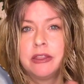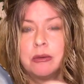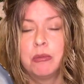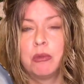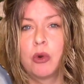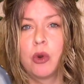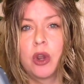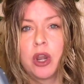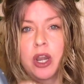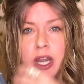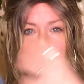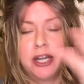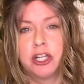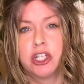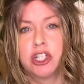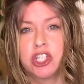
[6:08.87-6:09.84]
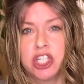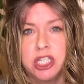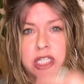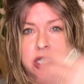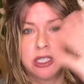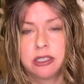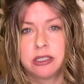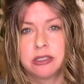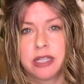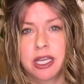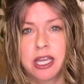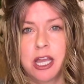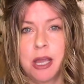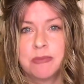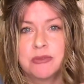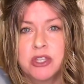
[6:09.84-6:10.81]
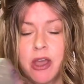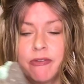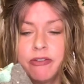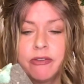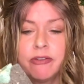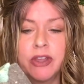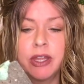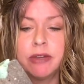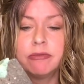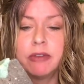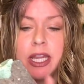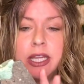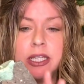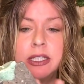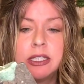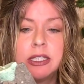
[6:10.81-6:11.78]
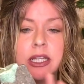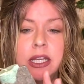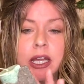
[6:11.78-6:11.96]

the more energy that comes off of it, right?